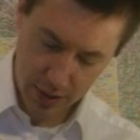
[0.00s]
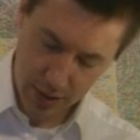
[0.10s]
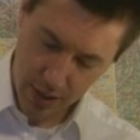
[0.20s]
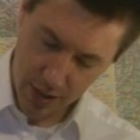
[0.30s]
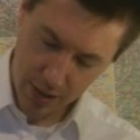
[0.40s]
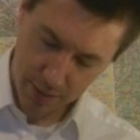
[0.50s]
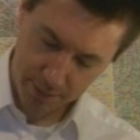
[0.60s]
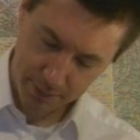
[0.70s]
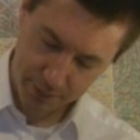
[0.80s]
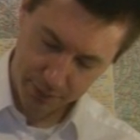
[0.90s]

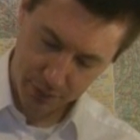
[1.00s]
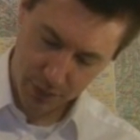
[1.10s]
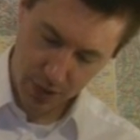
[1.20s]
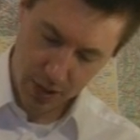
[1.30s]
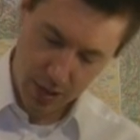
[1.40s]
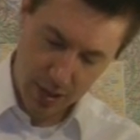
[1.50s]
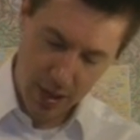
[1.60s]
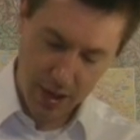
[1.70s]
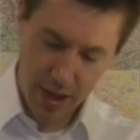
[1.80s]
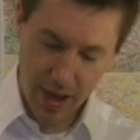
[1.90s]
And
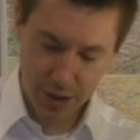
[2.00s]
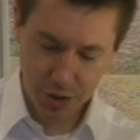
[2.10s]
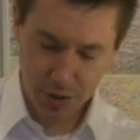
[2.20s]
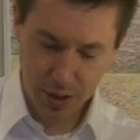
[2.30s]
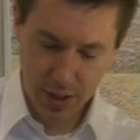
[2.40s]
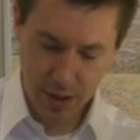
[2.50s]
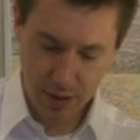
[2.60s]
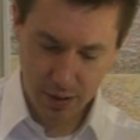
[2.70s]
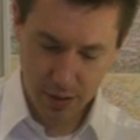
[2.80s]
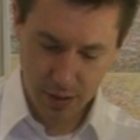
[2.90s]

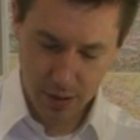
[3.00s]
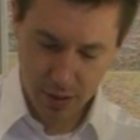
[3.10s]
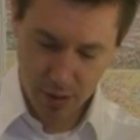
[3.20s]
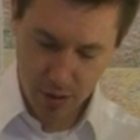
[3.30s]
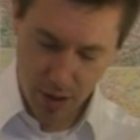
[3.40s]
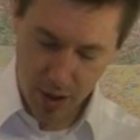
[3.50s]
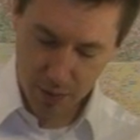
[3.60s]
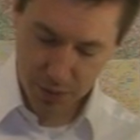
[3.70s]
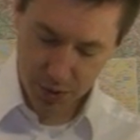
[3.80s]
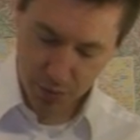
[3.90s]
actually,
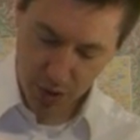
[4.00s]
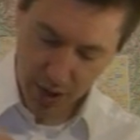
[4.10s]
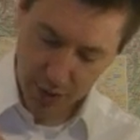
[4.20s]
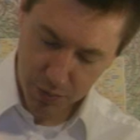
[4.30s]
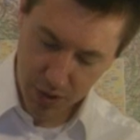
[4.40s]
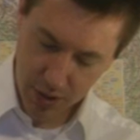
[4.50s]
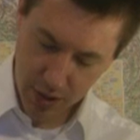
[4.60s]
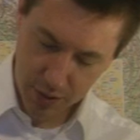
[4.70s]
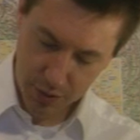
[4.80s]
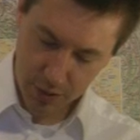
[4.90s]
I'm surprised
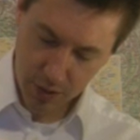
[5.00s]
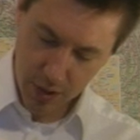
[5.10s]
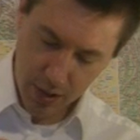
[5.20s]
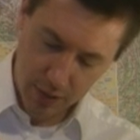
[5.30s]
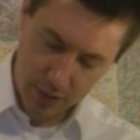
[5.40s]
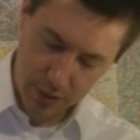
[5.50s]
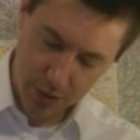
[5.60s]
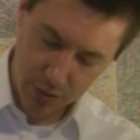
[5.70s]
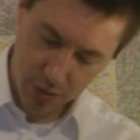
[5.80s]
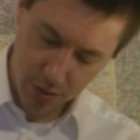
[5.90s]
because
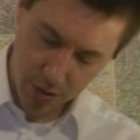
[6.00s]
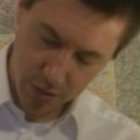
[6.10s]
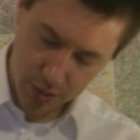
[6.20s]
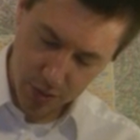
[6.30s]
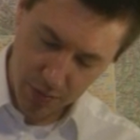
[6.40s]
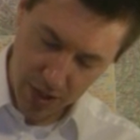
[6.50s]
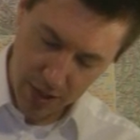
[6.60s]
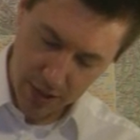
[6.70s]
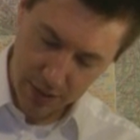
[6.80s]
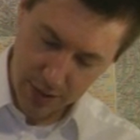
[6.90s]
this looks to
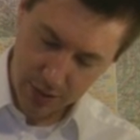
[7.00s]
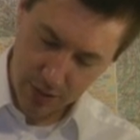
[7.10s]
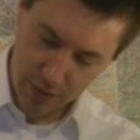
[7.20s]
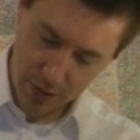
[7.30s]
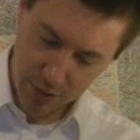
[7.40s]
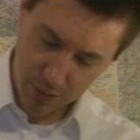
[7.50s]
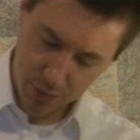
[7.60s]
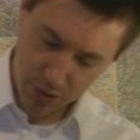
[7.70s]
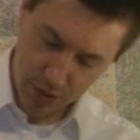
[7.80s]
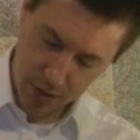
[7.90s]
be, at least in this
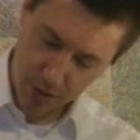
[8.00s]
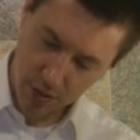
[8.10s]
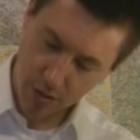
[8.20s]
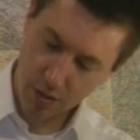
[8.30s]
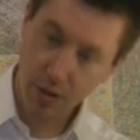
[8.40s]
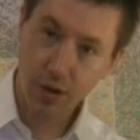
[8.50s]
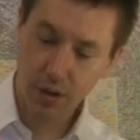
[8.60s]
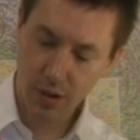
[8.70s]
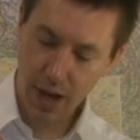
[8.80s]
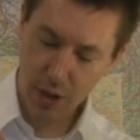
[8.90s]
particular
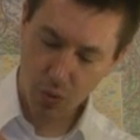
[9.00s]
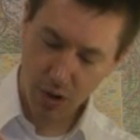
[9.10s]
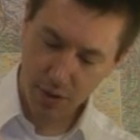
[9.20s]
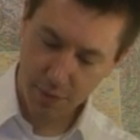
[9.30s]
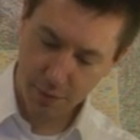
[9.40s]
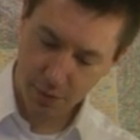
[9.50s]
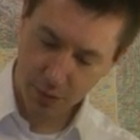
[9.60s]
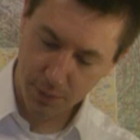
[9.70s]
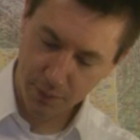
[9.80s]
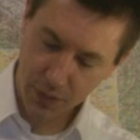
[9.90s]
Gaiwan
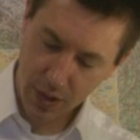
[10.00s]
full,